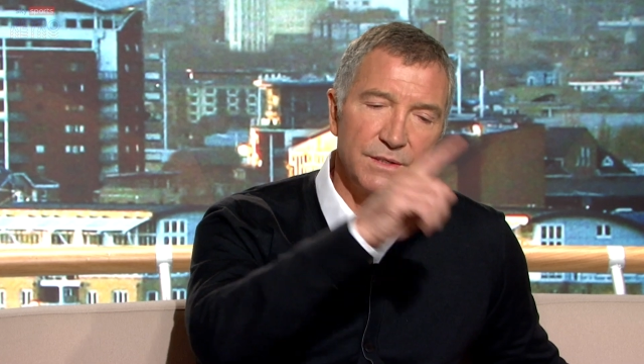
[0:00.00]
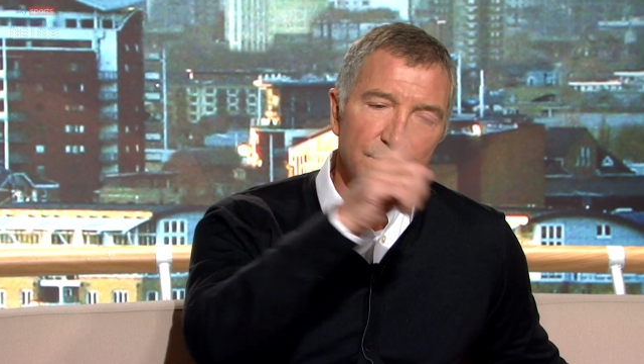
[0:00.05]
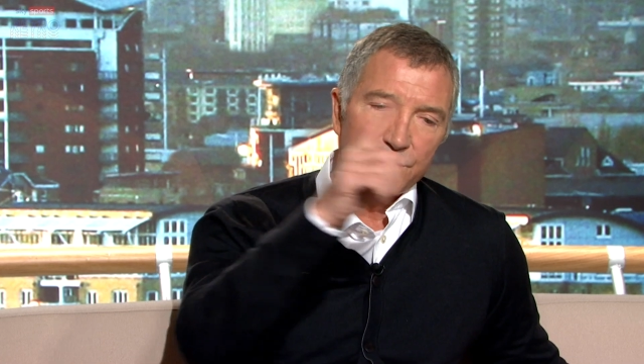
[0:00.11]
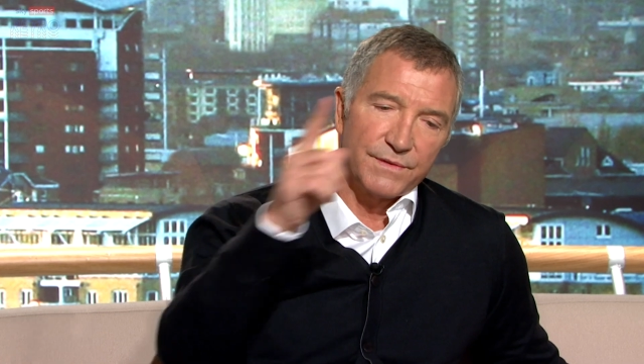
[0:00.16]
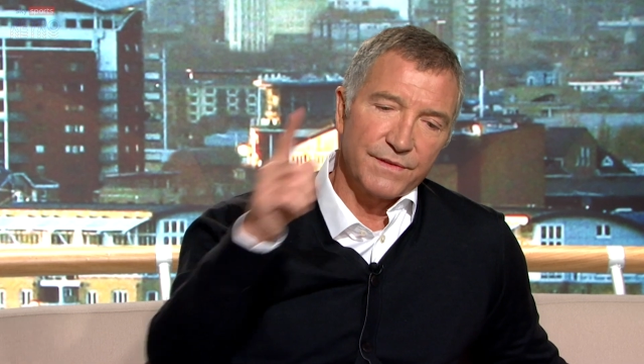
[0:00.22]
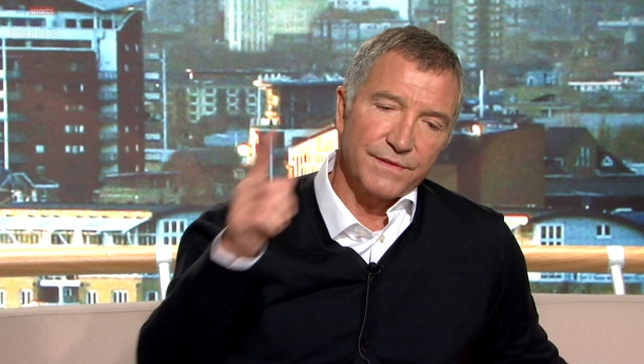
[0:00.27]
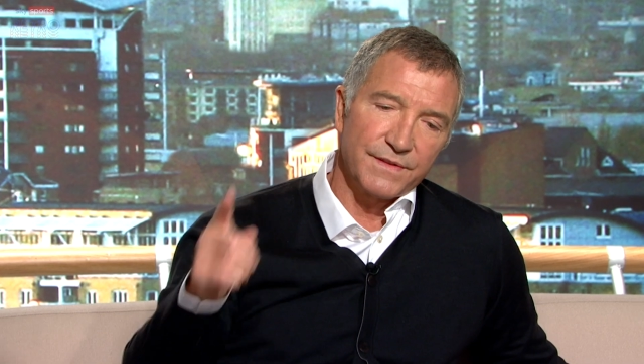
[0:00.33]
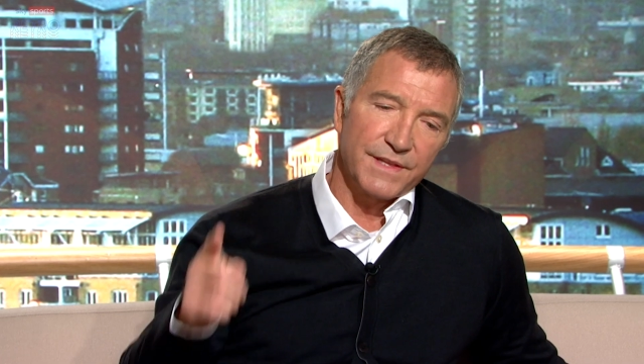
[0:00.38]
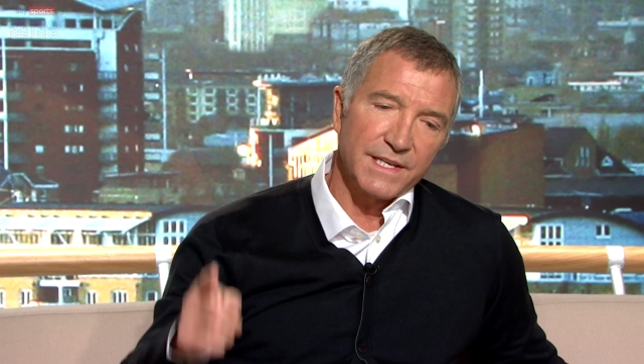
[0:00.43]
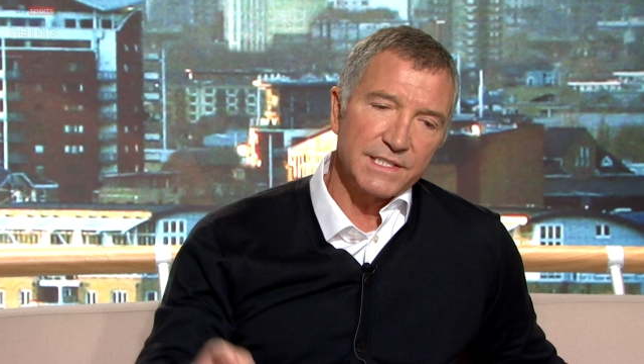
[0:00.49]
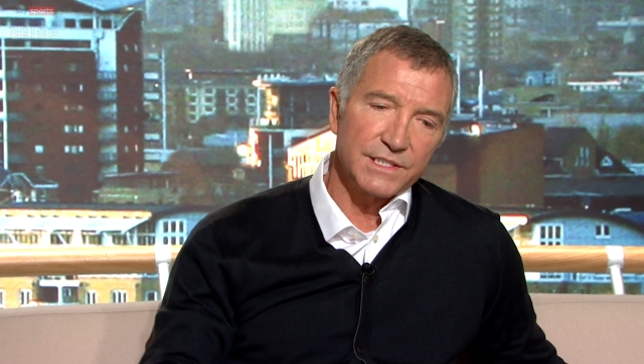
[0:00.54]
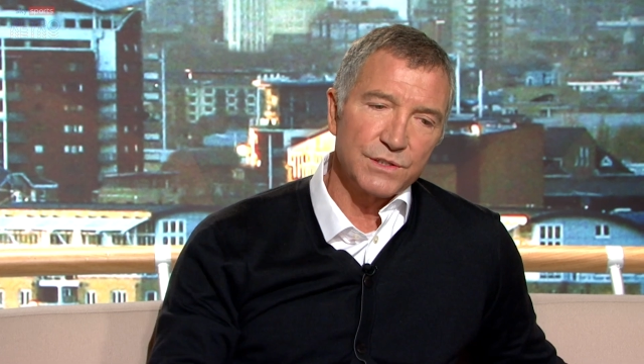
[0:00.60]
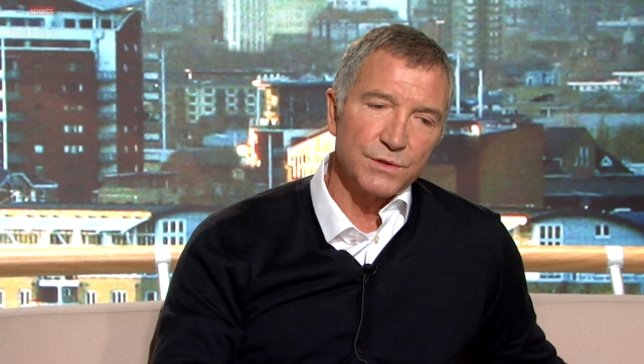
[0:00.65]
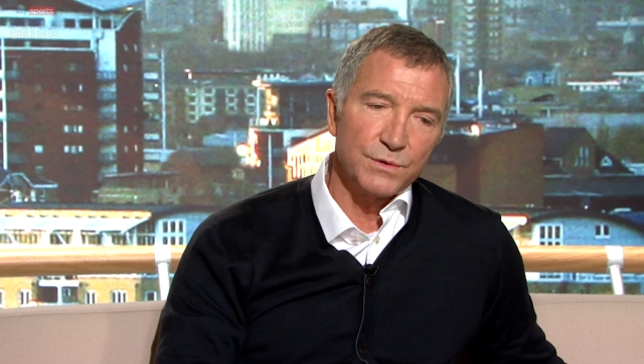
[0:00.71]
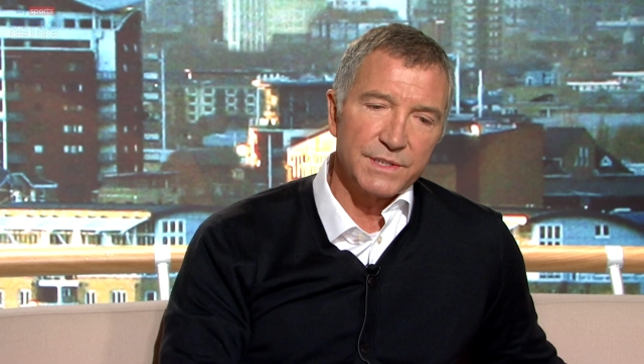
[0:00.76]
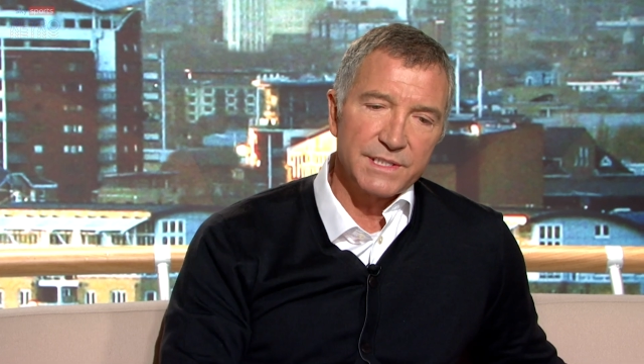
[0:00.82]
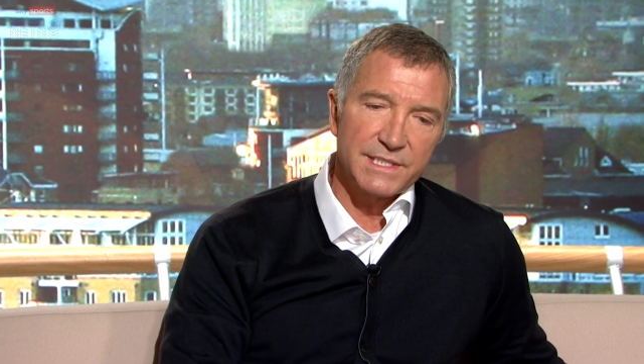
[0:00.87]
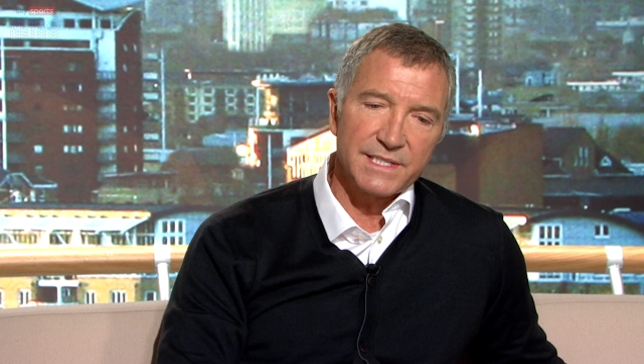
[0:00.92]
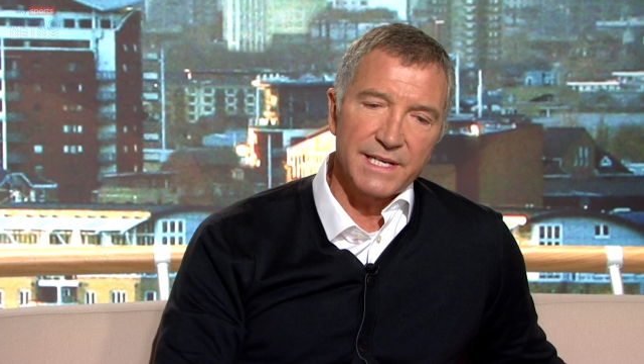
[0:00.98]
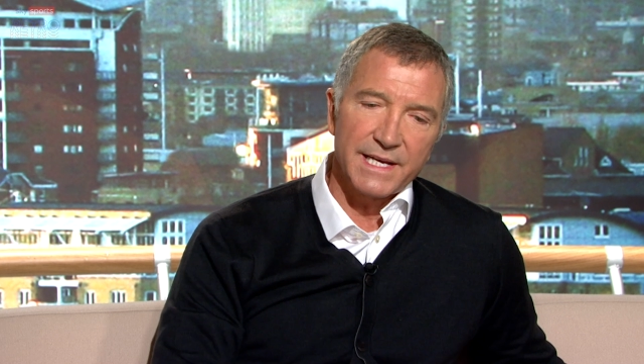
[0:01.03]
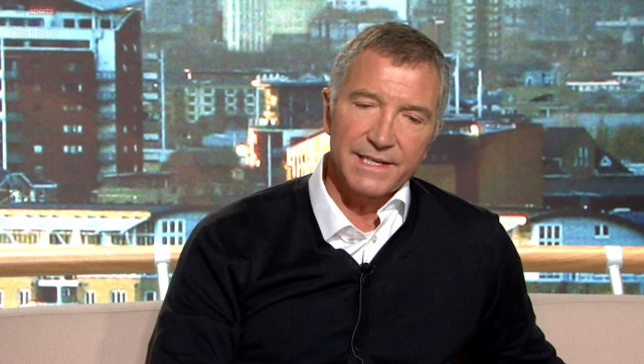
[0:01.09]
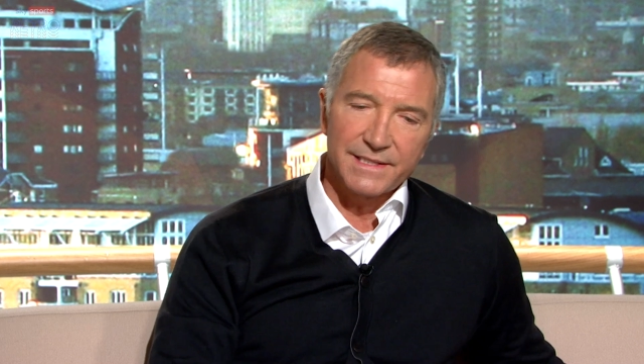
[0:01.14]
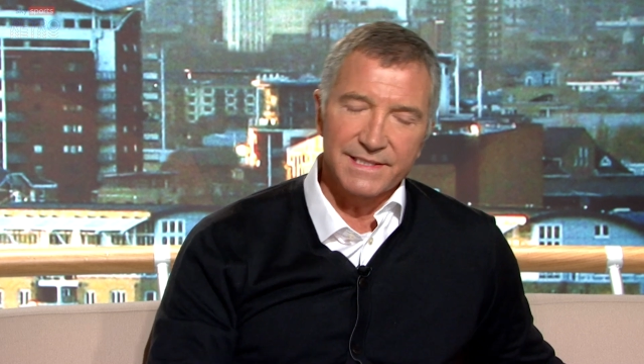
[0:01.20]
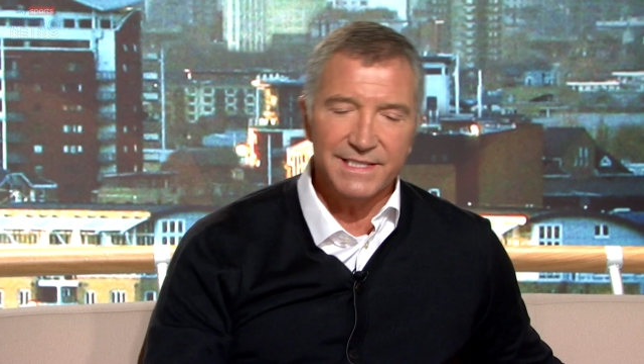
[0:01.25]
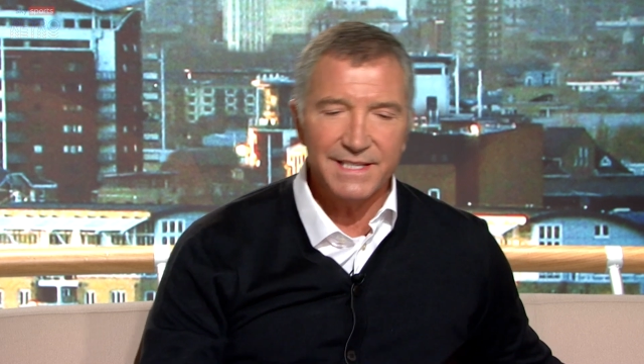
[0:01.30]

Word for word: You know, things go in a cycle.